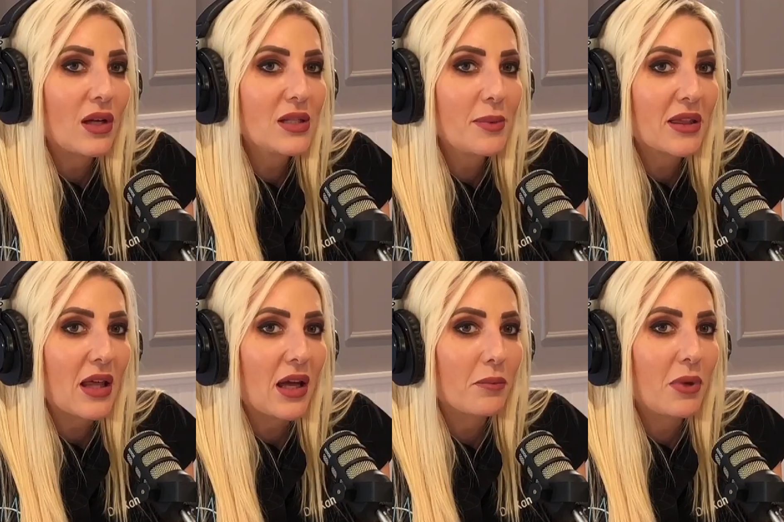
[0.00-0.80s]
a big
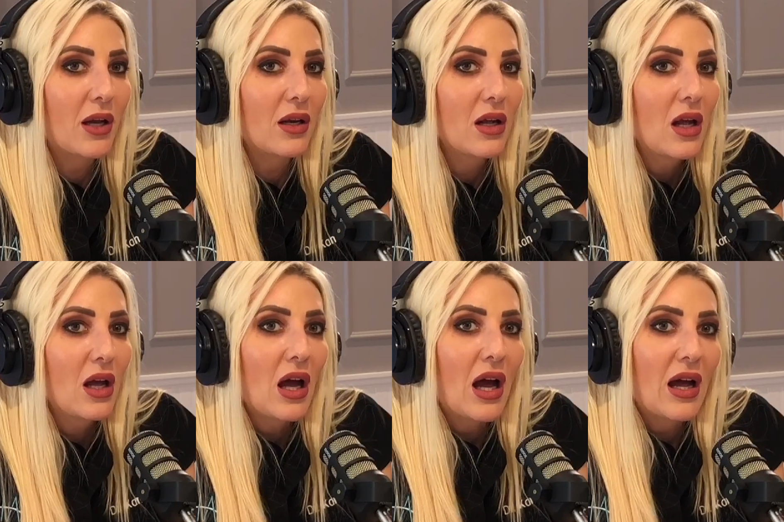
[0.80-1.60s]
thing, but
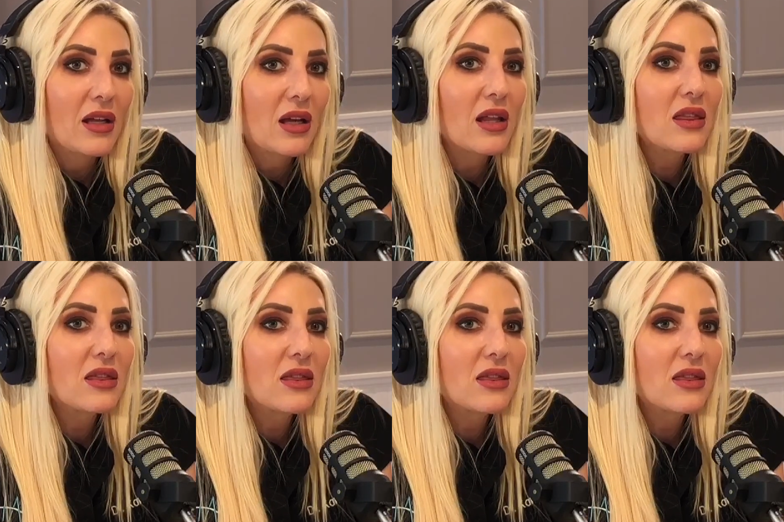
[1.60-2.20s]
I